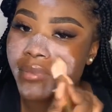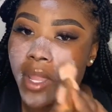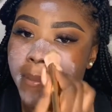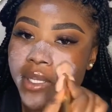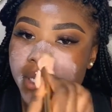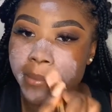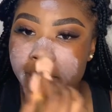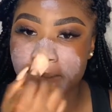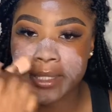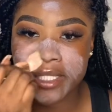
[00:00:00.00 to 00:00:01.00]
milk of
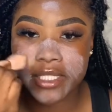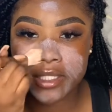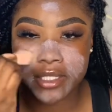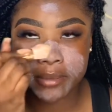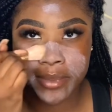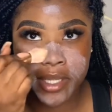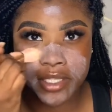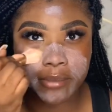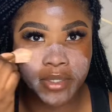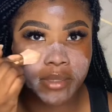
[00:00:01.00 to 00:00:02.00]
magnesium the
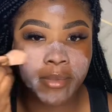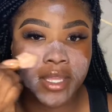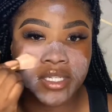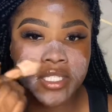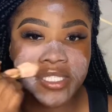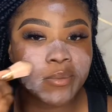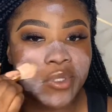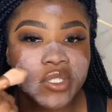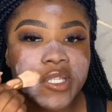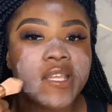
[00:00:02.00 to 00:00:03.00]
milk of magnesium
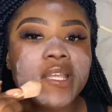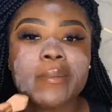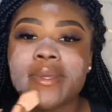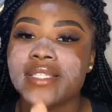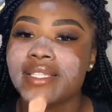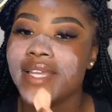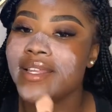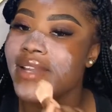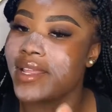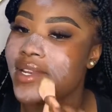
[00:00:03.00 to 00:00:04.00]
used to get in my skin
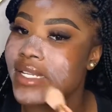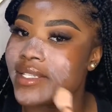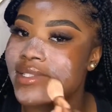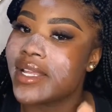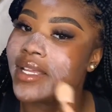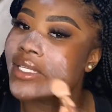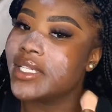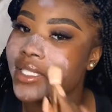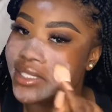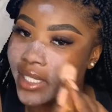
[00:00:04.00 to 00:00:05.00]
and it's not
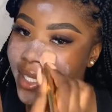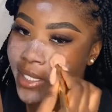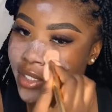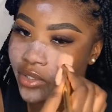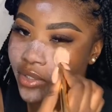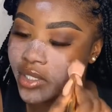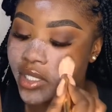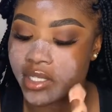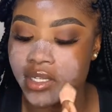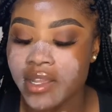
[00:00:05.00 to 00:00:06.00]
good to get into your
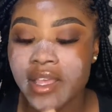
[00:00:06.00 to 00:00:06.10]
skin